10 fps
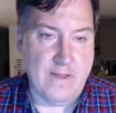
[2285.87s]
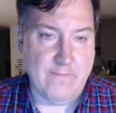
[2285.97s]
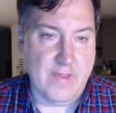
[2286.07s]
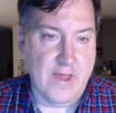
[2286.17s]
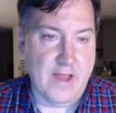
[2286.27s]

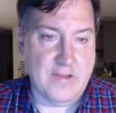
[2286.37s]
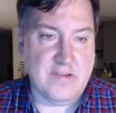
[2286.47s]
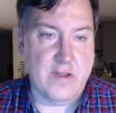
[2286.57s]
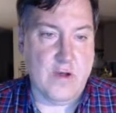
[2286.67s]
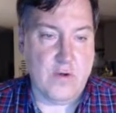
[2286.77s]

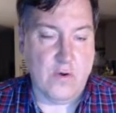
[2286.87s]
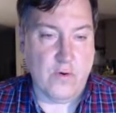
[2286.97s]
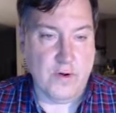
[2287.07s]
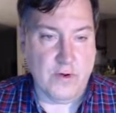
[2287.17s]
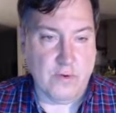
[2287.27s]
ICO
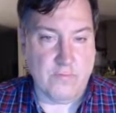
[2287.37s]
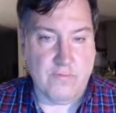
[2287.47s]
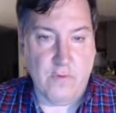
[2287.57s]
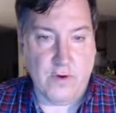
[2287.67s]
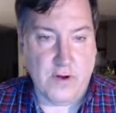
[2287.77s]
coin or
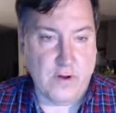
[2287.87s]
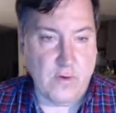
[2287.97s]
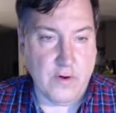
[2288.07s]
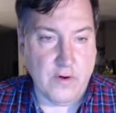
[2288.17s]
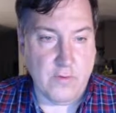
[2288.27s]
fork
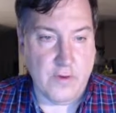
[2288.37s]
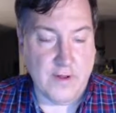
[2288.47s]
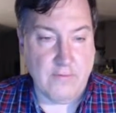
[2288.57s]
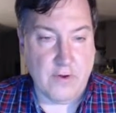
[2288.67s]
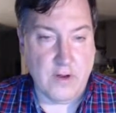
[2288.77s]
coin or
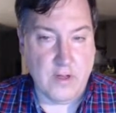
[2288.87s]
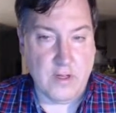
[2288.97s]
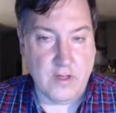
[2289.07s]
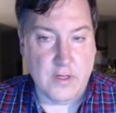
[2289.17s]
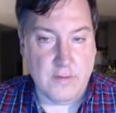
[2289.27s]
whatever.
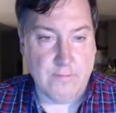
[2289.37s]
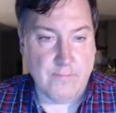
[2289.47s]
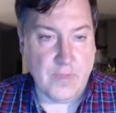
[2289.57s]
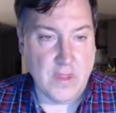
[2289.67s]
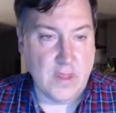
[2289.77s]

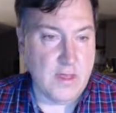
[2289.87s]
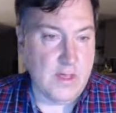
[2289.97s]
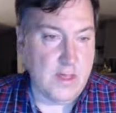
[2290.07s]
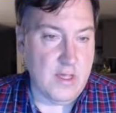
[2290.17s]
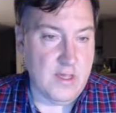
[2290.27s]

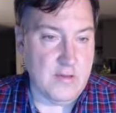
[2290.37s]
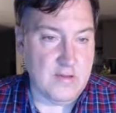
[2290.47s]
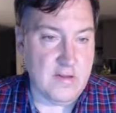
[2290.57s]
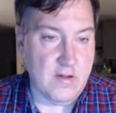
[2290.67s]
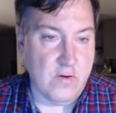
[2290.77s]
And
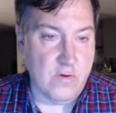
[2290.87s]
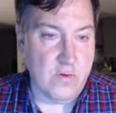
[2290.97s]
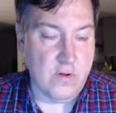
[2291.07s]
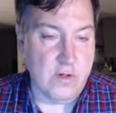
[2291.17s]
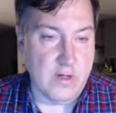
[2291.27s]

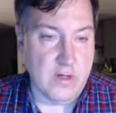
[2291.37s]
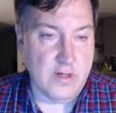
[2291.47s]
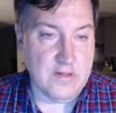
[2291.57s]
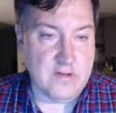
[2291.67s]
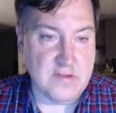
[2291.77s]
so
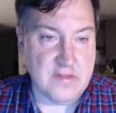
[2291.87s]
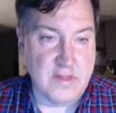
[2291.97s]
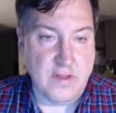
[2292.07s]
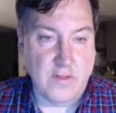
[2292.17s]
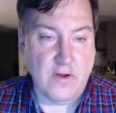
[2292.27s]
it's just
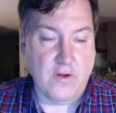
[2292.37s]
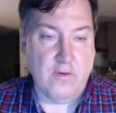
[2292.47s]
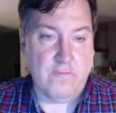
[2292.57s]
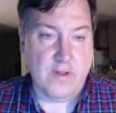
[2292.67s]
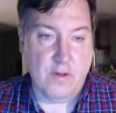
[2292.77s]
sitting there.
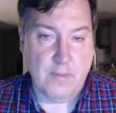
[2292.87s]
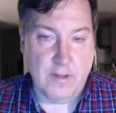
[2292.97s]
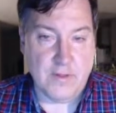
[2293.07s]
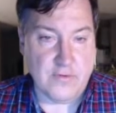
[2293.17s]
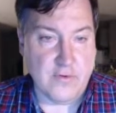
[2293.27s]
Hopefully I'll be
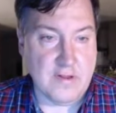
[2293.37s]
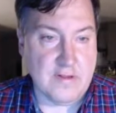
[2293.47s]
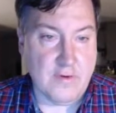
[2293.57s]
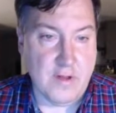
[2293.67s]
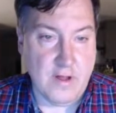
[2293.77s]
able to
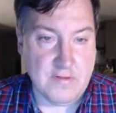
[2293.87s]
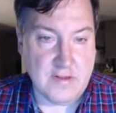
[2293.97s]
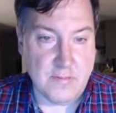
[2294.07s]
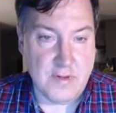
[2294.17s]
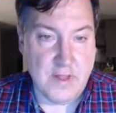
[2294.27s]
transfer it off
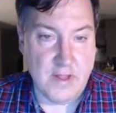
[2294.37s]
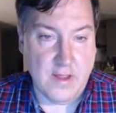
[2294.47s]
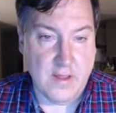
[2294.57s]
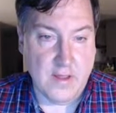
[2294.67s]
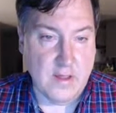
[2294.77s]
someday.
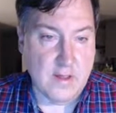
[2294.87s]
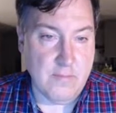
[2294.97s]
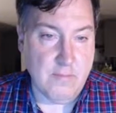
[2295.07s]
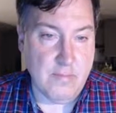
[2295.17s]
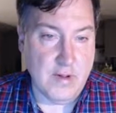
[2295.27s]

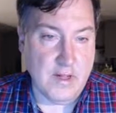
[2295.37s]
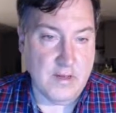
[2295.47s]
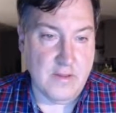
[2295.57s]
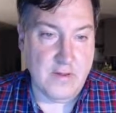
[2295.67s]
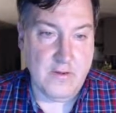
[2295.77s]

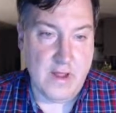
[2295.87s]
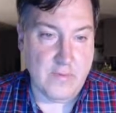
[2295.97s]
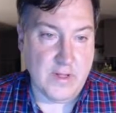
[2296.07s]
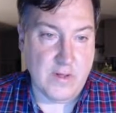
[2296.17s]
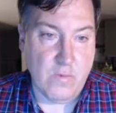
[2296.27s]
But they're not
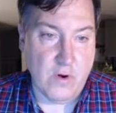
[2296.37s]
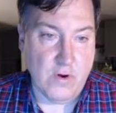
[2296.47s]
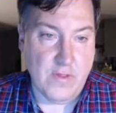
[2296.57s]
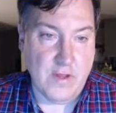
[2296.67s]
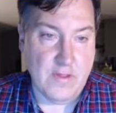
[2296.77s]
really
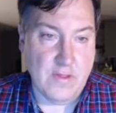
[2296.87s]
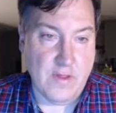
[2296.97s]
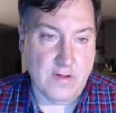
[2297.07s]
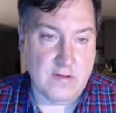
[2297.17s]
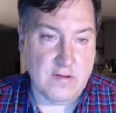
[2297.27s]
worth
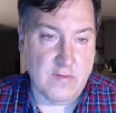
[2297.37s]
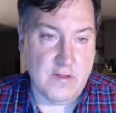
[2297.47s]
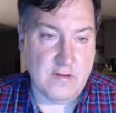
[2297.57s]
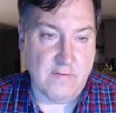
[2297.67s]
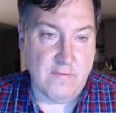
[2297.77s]
anything. So
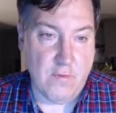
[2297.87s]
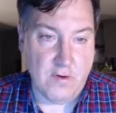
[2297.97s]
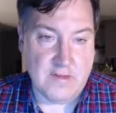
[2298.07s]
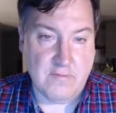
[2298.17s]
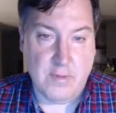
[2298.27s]
these are
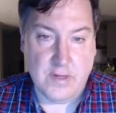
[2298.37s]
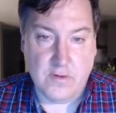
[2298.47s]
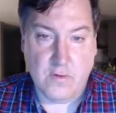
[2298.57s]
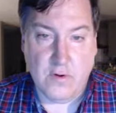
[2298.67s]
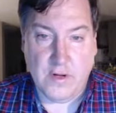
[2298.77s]
forks of
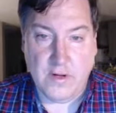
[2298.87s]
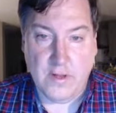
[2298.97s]
Bitcoin.